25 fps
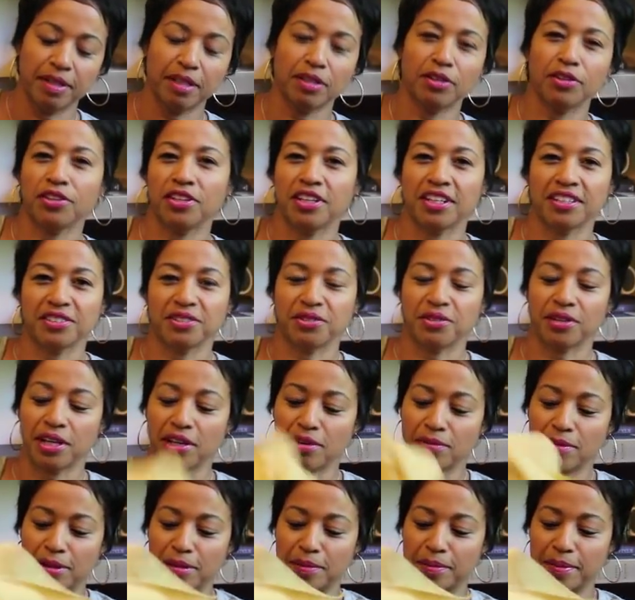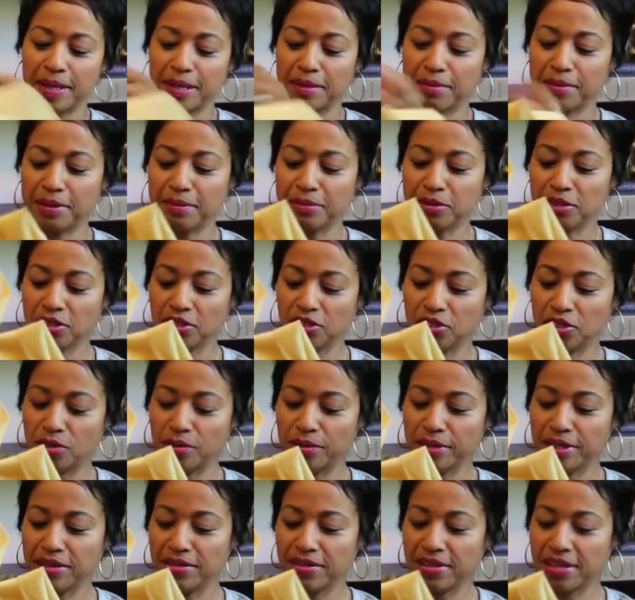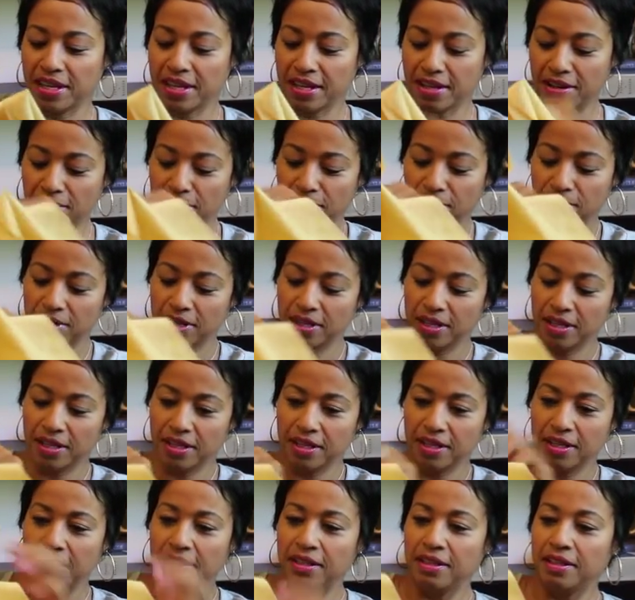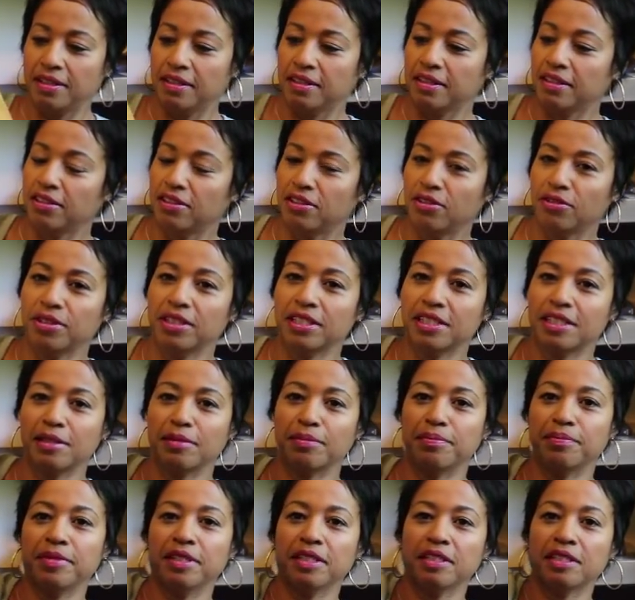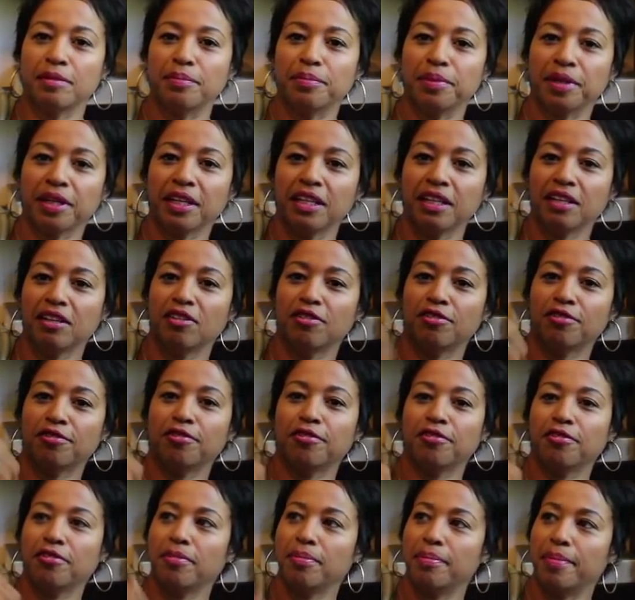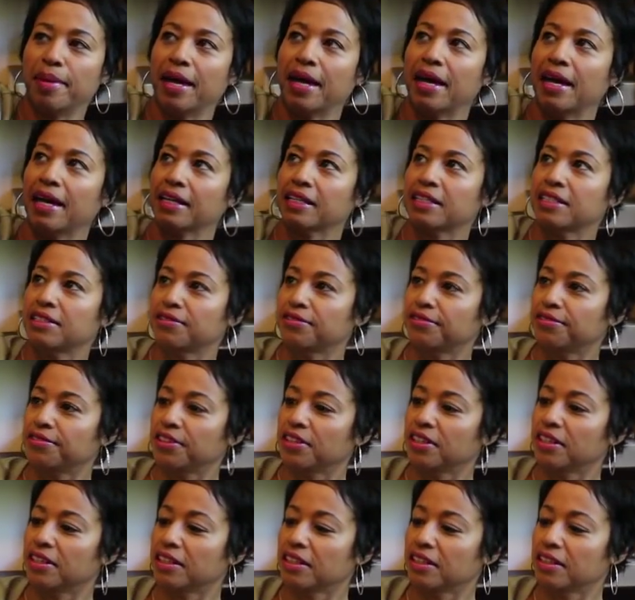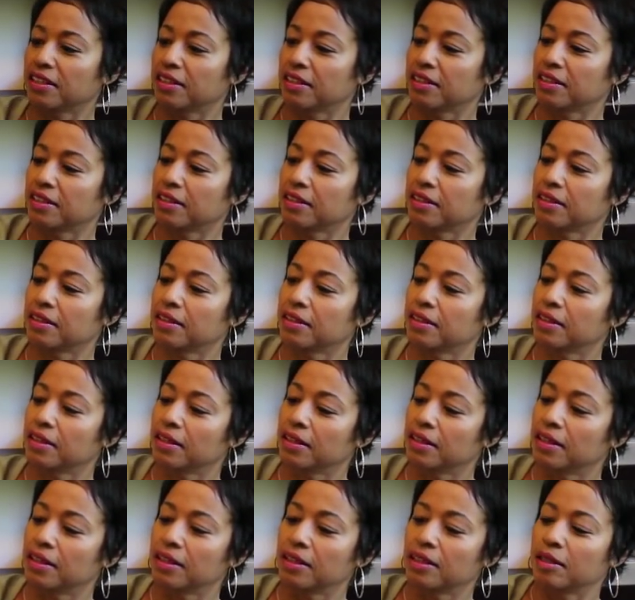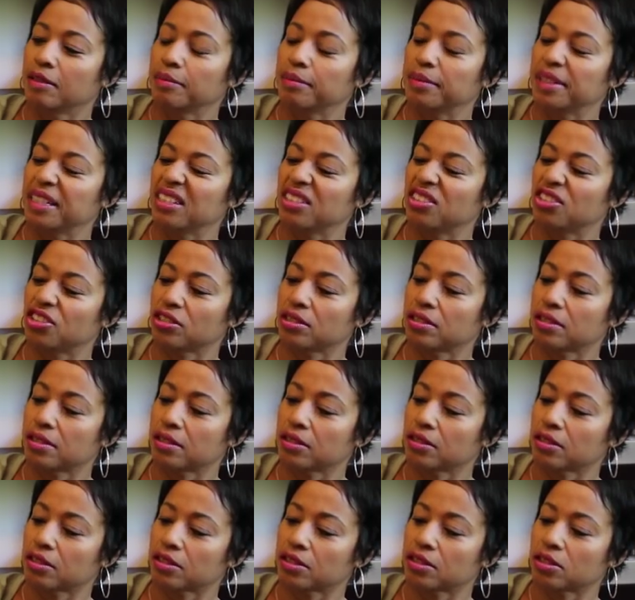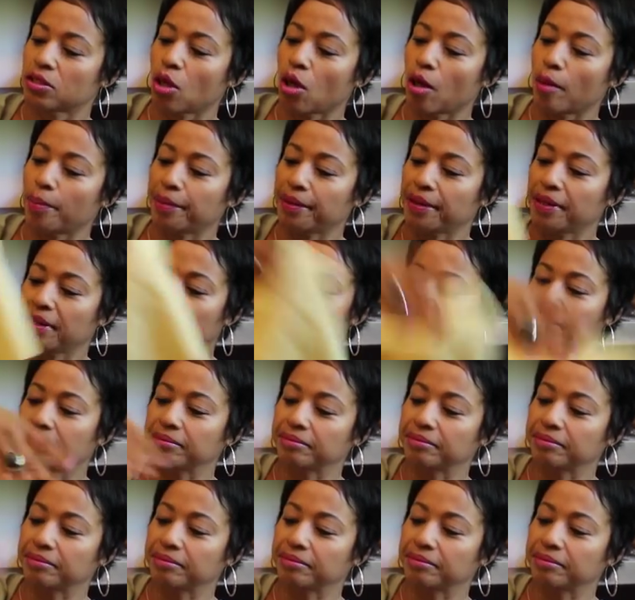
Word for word: I know you guys don't care about the bag, but I'm just showing you the how you know, it's a, it's a big enough bag to fit it in, but it just looks sloppy